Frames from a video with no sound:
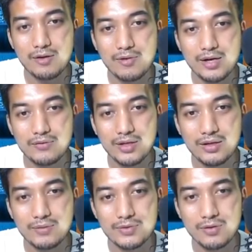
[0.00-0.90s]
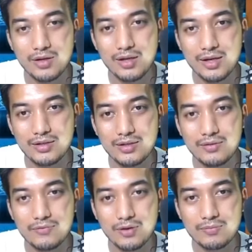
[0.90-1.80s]
right over there i'm sorry i did
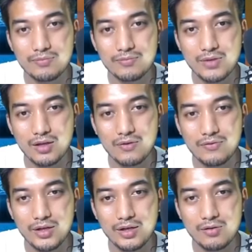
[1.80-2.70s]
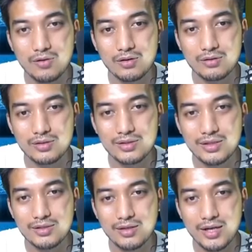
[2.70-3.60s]
it from the very long
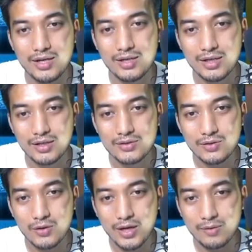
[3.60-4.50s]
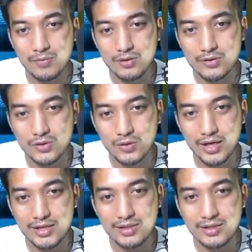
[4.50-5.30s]
distance ahead so i'm going to show you guys